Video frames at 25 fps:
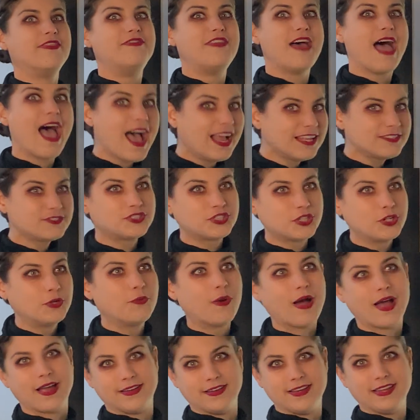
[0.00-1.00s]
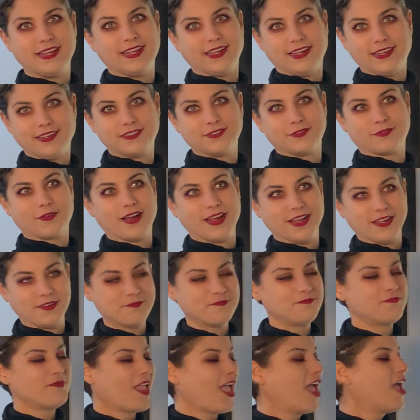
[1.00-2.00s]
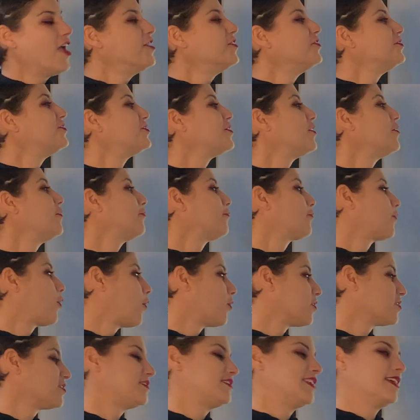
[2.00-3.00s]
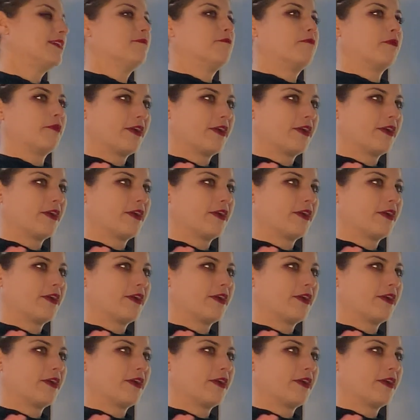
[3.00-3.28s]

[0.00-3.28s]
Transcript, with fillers: that's who I need. Right. So of course they